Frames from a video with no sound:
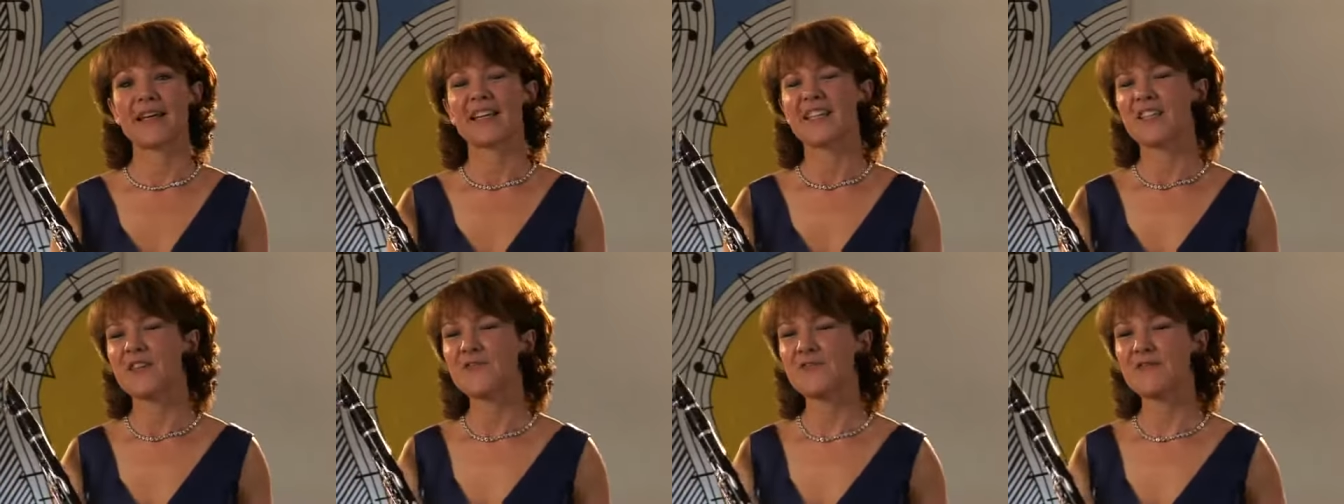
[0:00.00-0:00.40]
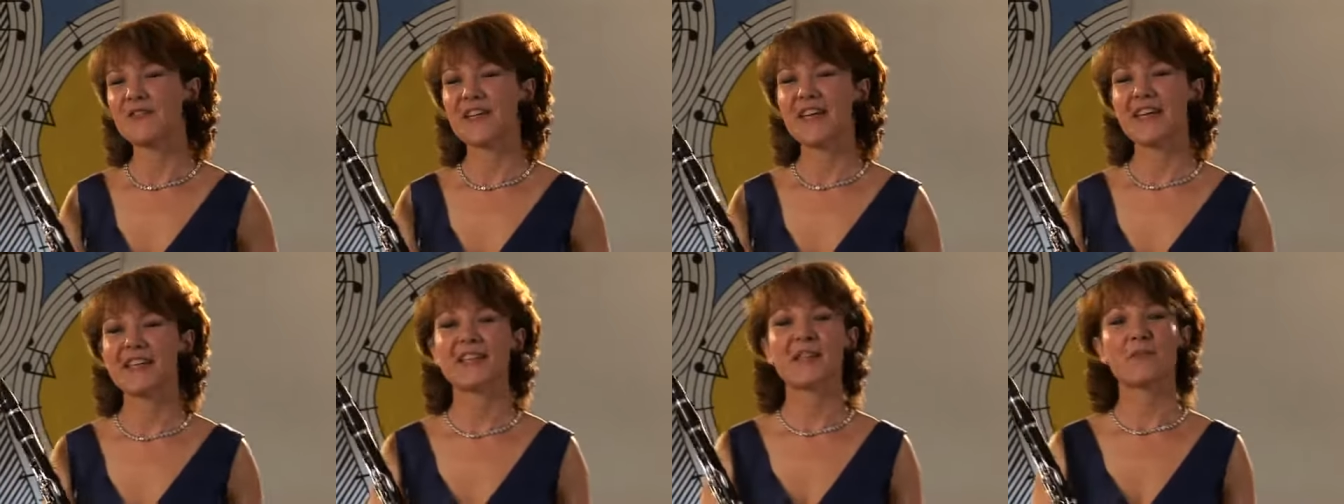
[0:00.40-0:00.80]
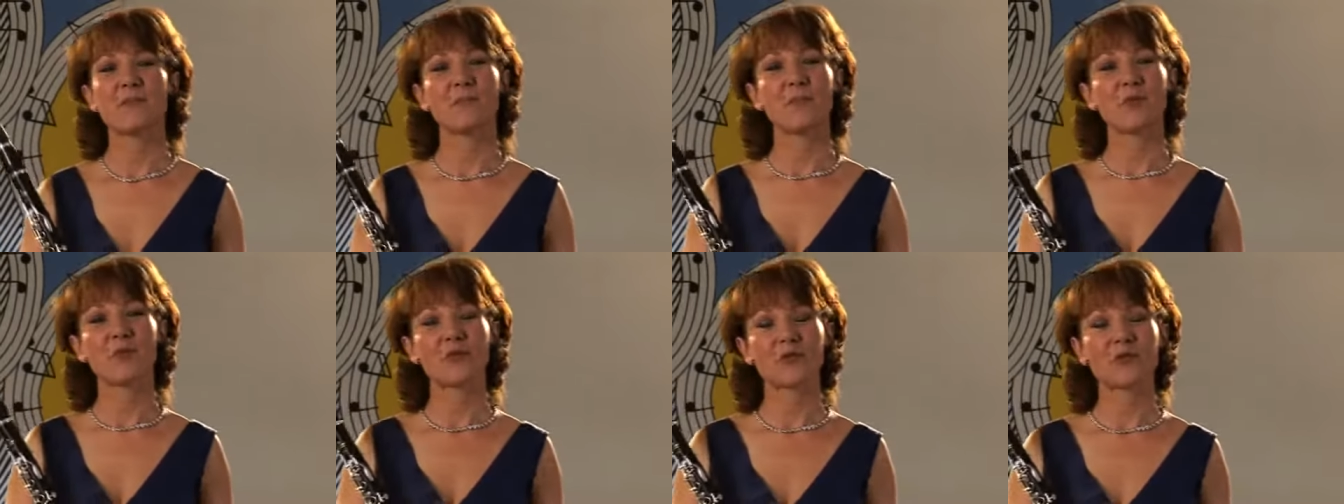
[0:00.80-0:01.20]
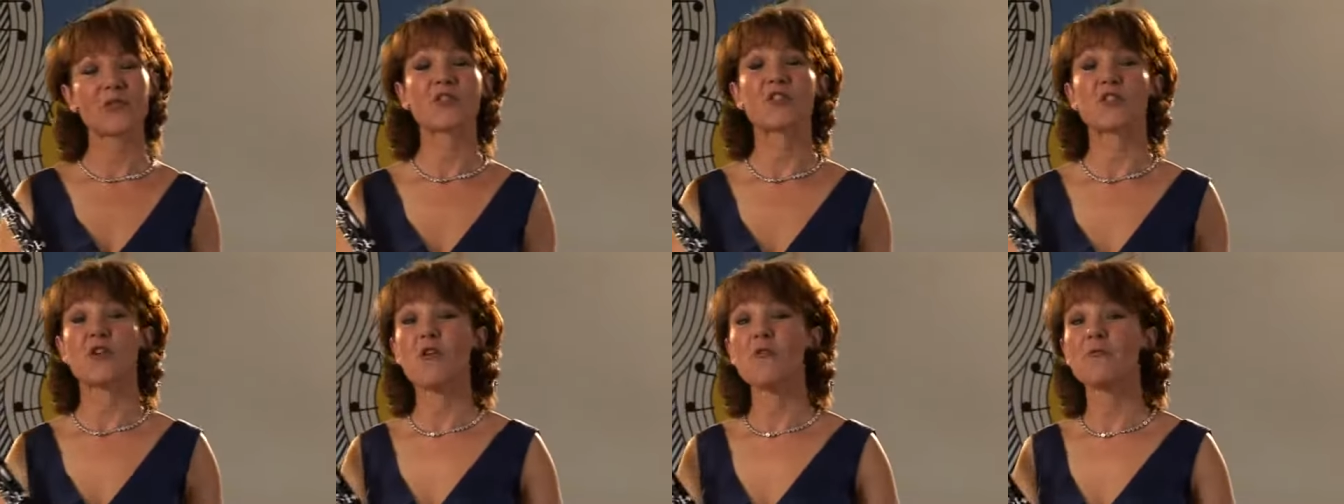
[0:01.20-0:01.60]
Don't forget the
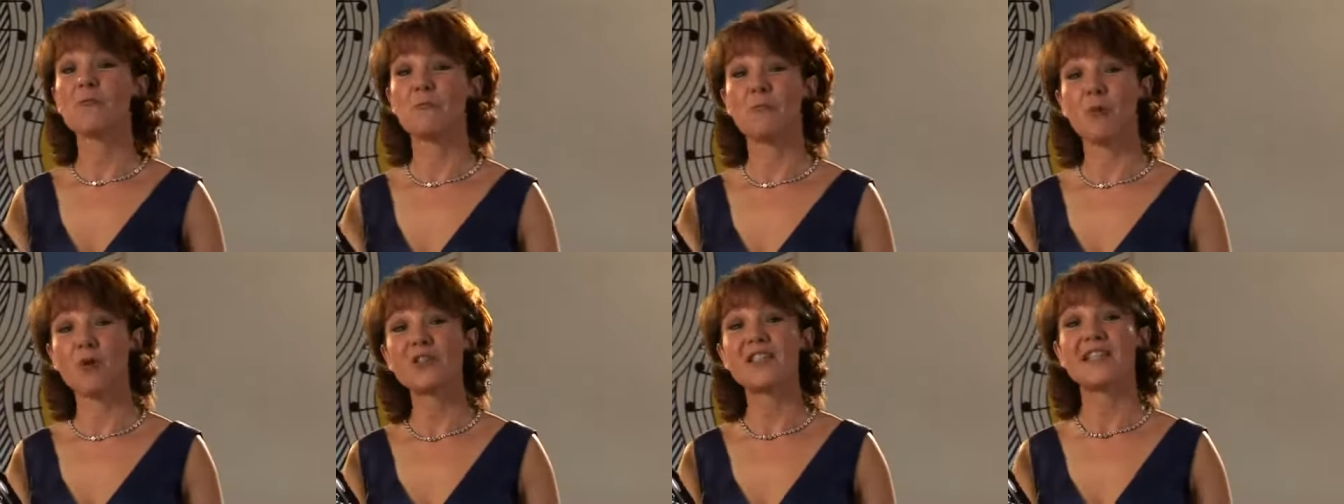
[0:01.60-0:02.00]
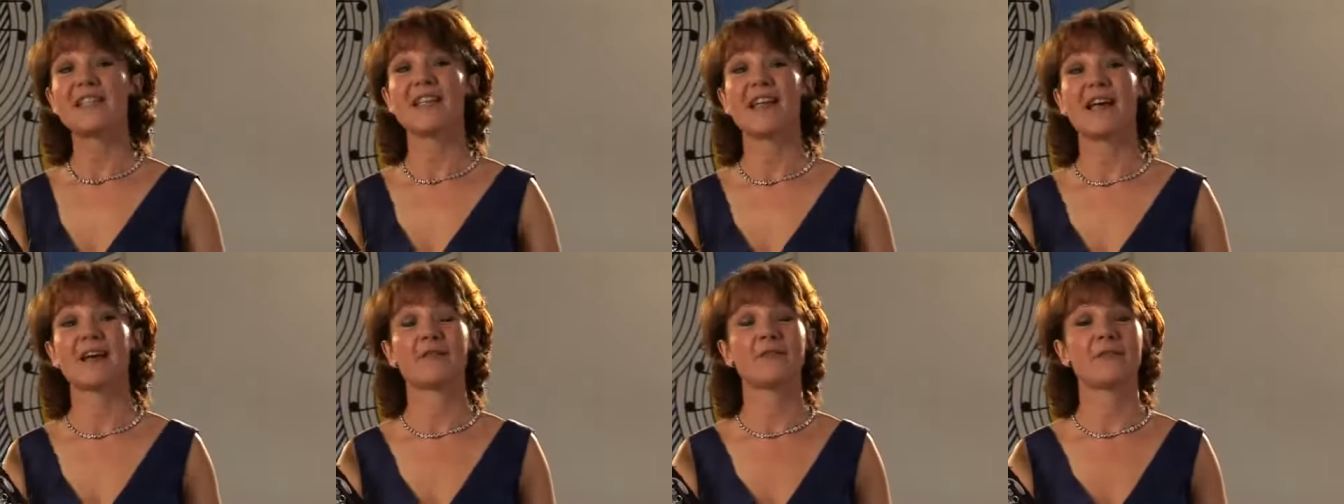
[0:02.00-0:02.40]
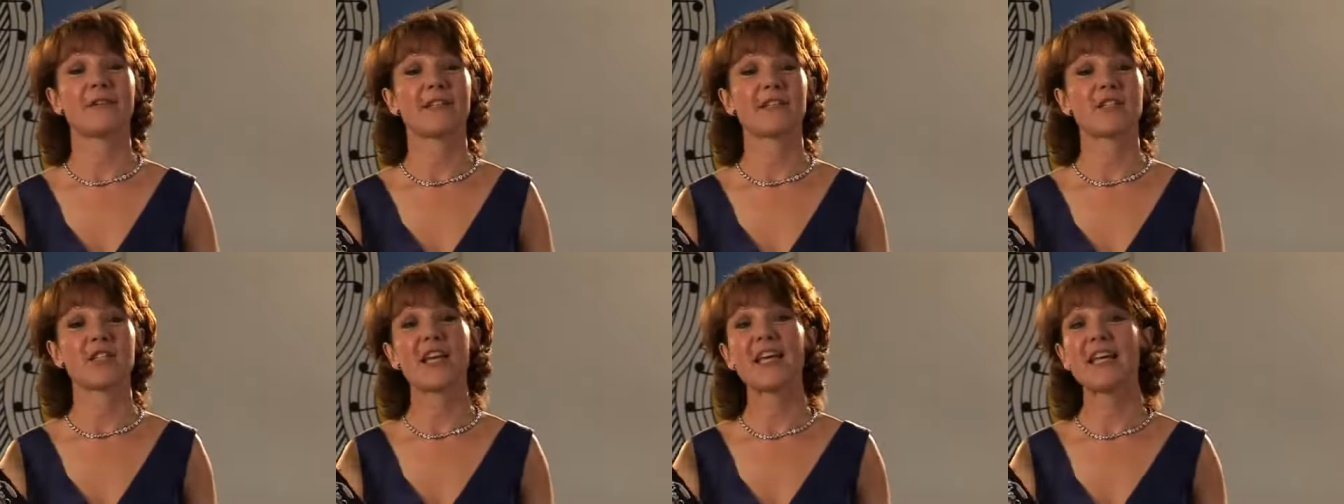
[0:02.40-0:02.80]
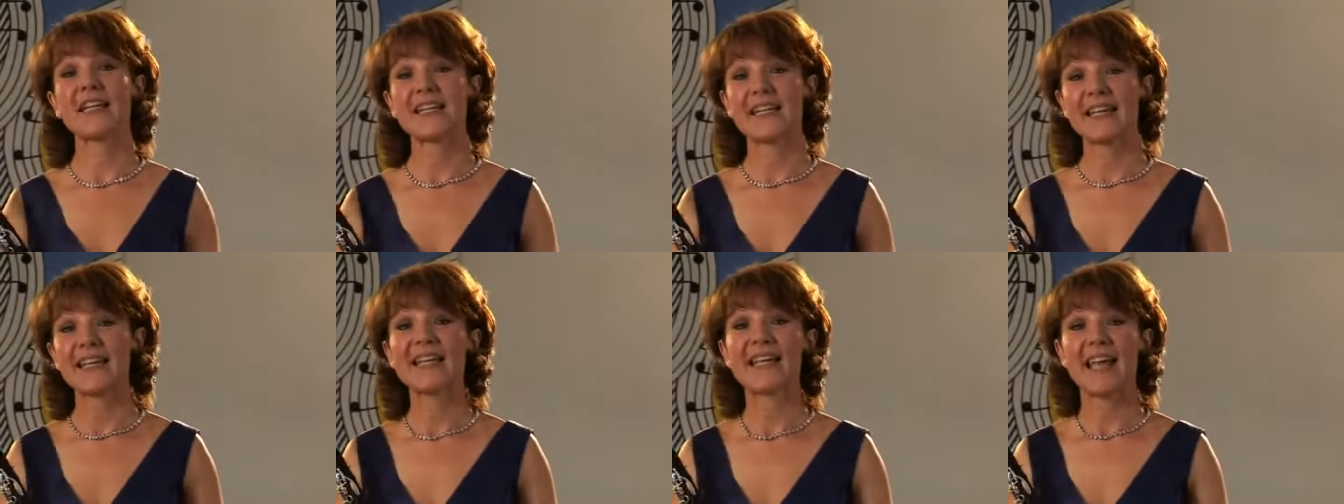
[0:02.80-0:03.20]
importance of body language
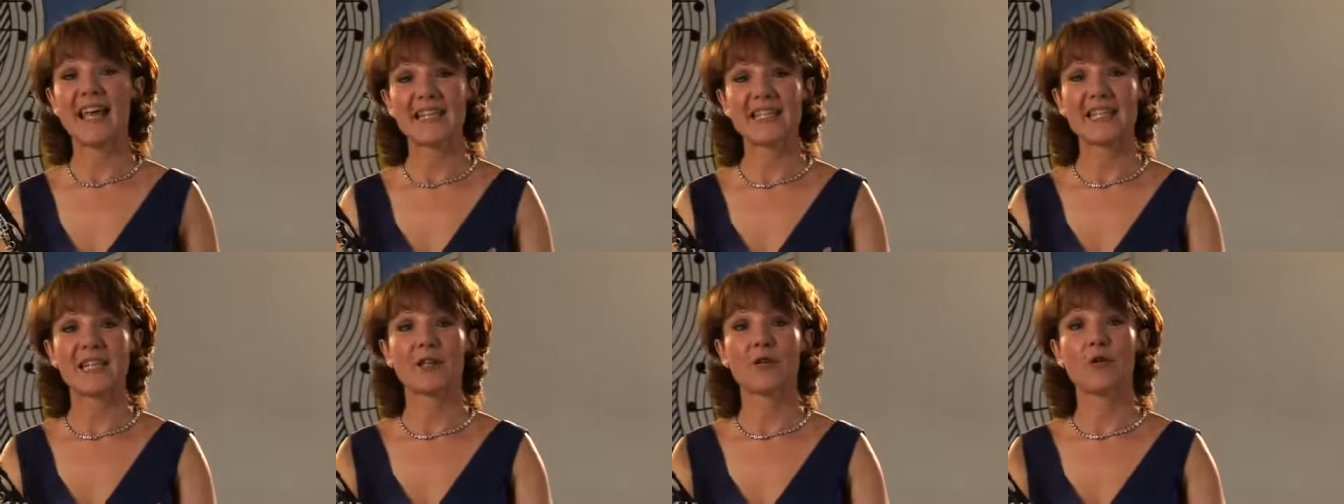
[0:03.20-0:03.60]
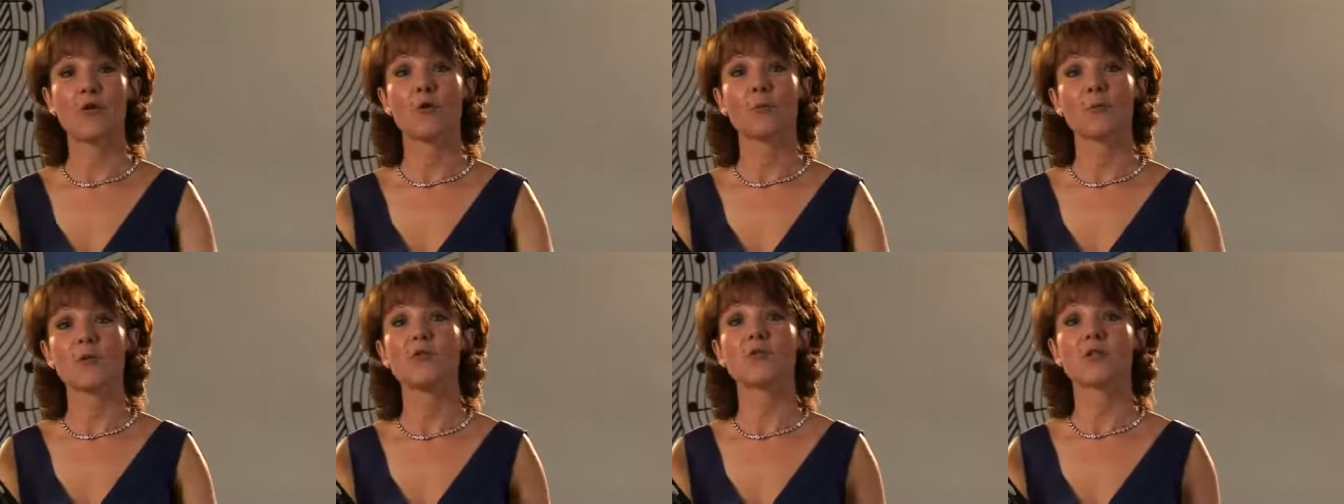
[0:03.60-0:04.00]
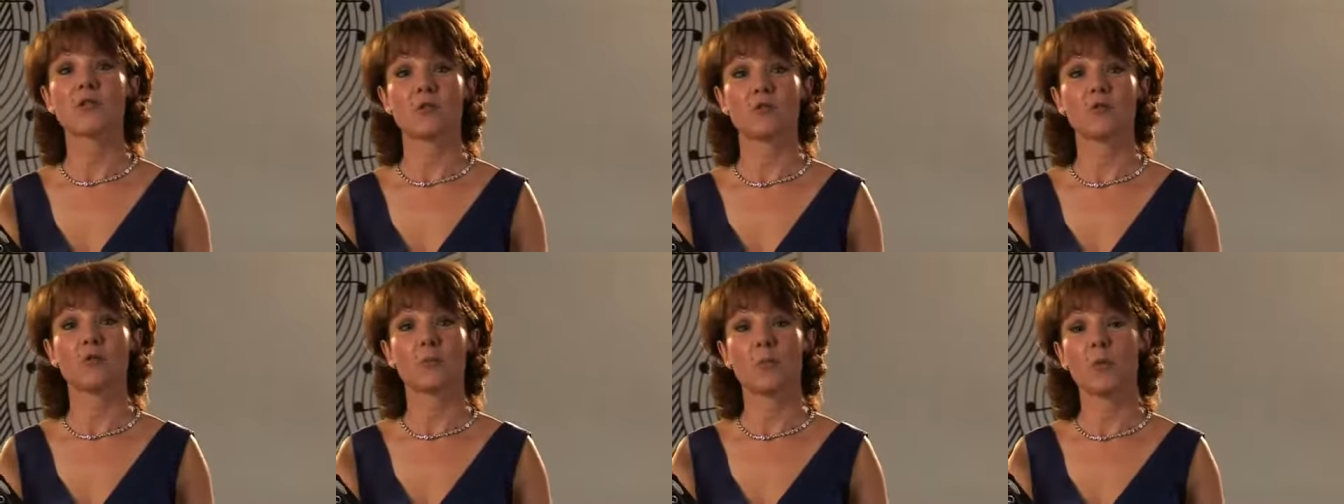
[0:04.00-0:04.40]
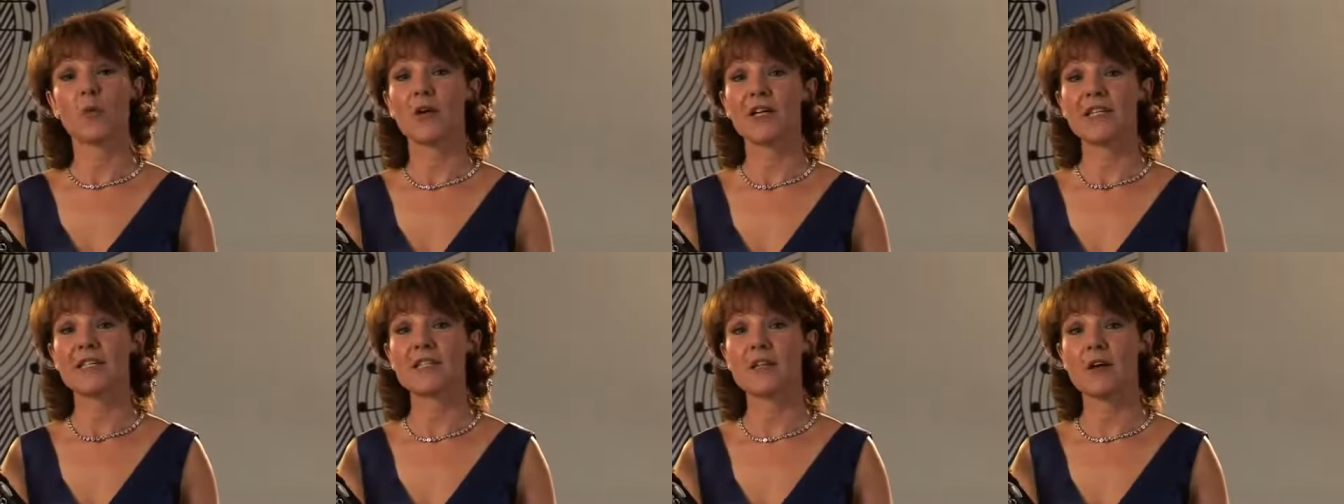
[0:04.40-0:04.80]
in getting your musical
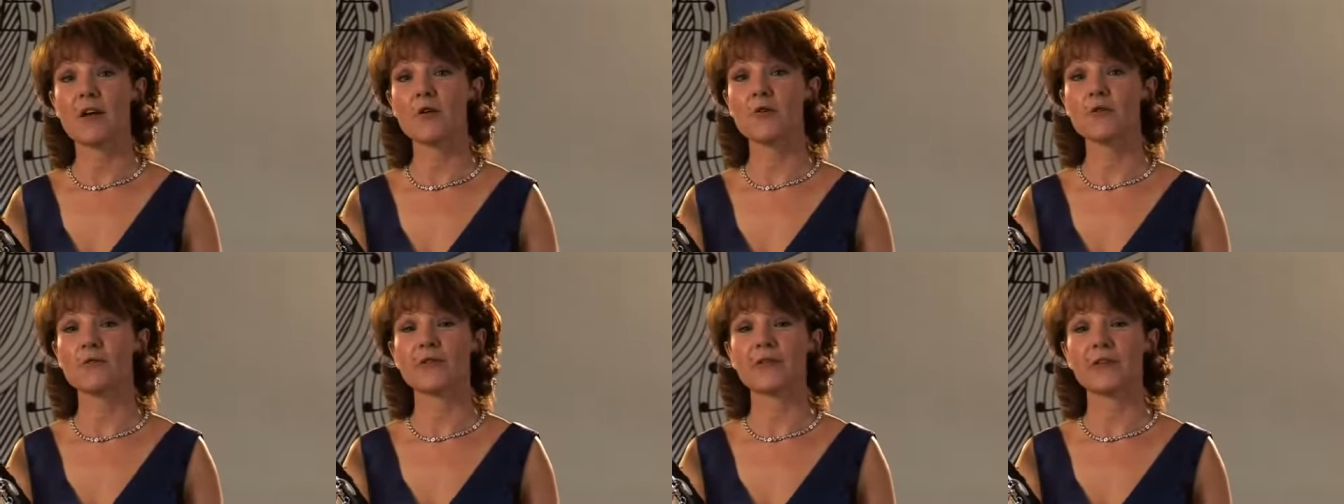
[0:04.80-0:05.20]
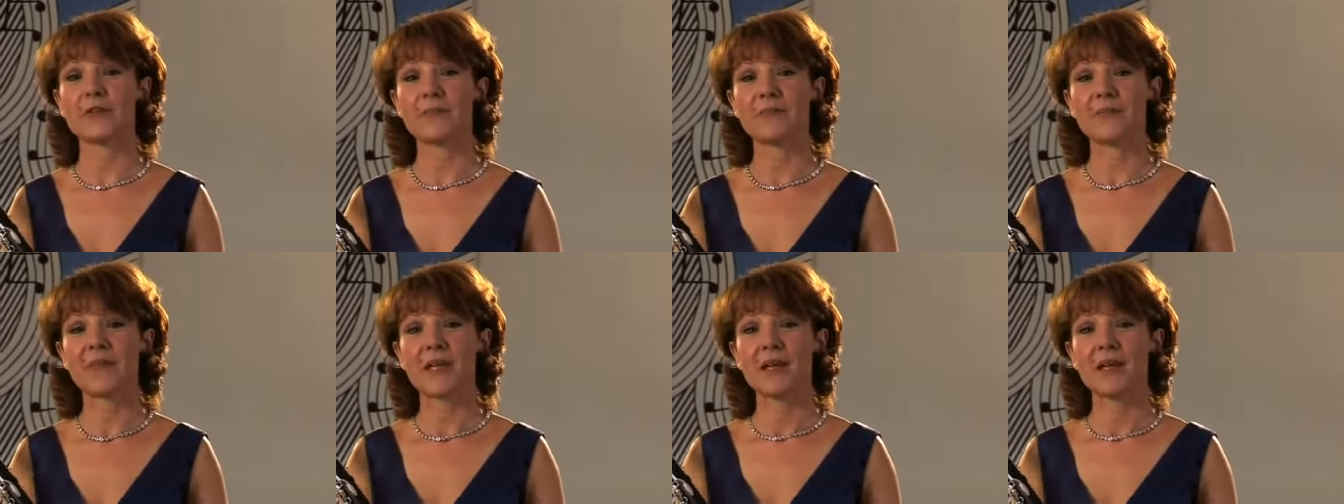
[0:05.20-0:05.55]
point over.